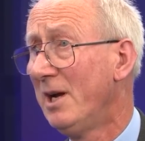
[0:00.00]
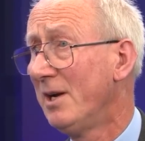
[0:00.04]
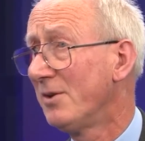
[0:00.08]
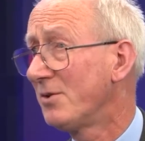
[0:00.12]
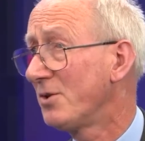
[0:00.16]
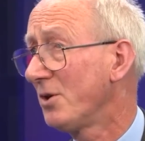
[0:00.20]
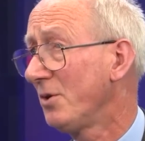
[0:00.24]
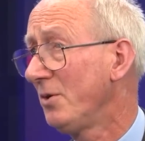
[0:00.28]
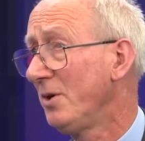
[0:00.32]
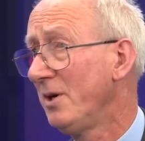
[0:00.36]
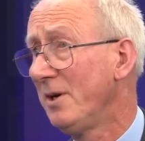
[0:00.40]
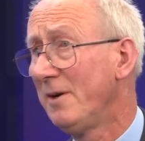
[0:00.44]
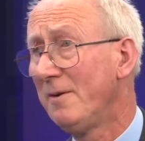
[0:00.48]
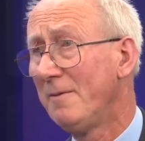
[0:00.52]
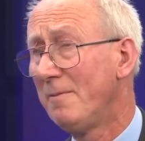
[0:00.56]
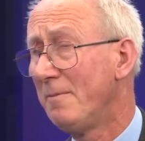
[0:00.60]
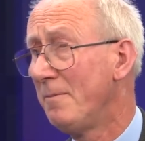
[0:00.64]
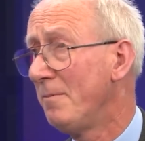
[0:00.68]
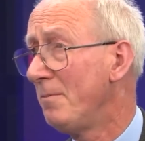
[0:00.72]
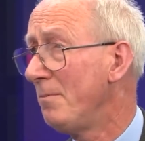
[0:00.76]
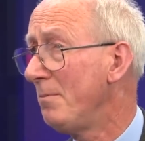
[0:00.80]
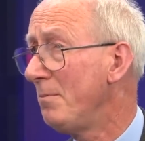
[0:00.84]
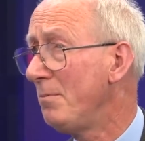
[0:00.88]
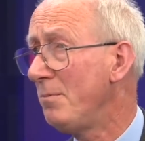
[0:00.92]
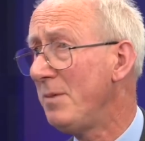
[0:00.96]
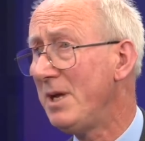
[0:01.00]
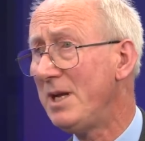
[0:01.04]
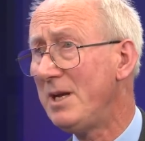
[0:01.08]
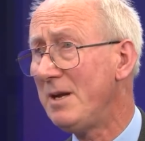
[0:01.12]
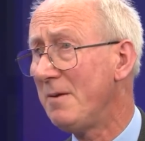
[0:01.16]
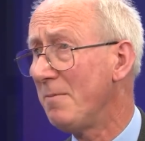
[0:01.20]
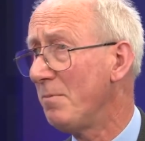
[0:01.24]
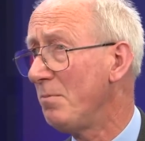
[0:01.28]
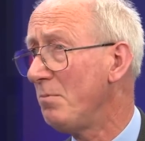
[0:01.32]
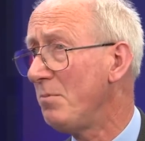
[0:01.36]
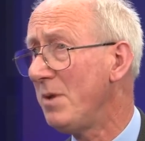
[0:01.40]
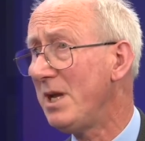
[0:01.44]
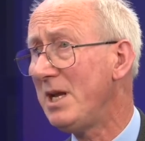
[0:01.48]
Mm-hmm. So min
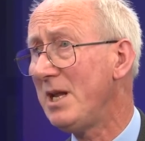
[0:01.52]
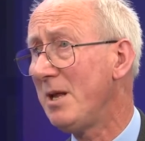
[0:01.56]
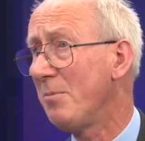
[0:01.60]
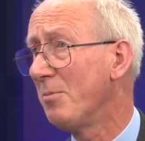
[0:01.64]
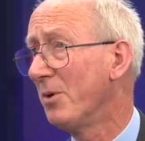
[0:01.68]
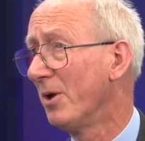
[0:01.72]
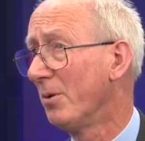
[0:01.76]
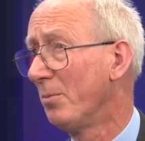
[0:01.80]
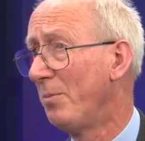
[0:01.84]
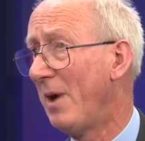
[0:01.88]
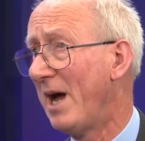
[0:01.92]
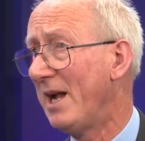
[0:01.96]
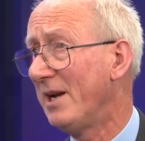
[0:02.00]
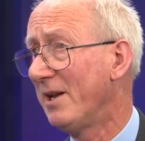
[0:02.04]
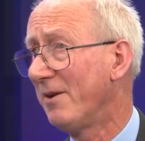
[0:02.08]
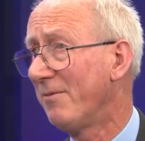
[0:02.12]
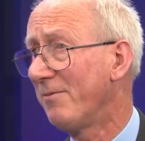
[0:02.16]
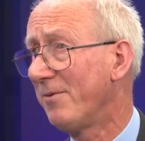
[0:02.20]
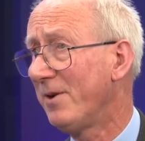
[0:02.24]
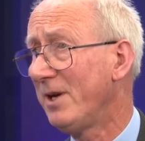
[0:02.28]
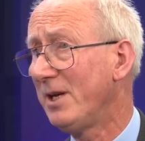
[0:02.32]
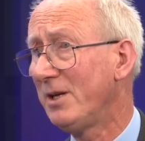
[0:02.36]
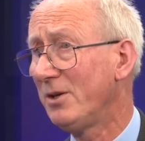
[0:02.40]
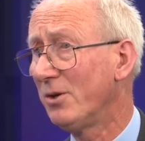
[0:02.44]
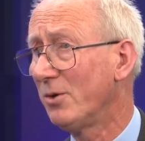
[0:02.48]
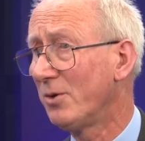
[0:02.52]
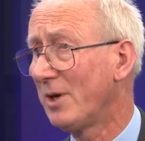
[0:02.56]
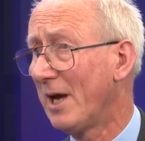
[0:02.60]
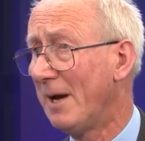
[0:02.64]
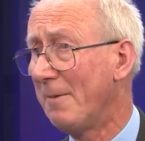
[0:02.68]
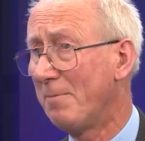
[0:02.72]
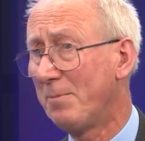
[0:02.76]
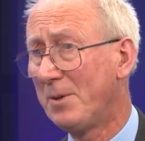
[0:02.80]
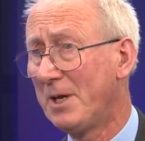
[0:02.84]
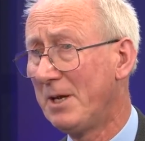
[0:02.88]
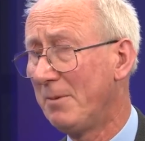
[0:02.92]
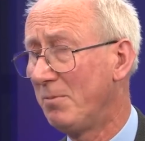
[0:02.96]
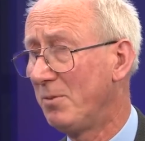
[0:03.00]
minimal benefit. You
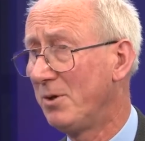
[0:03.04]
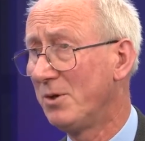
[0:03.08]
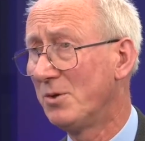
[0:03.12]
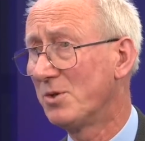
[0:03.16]
get people